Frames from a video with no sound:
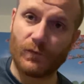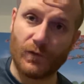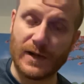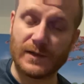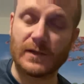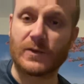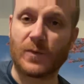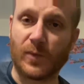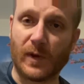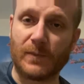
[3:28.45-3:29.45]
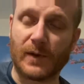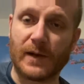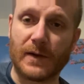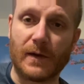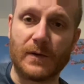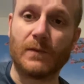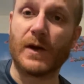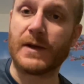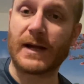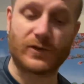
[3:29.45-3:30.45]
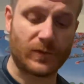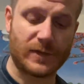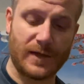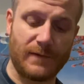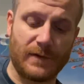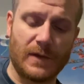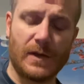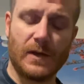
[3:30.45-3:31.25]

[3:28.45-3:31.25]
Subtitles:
raise it, so play a natural 7th.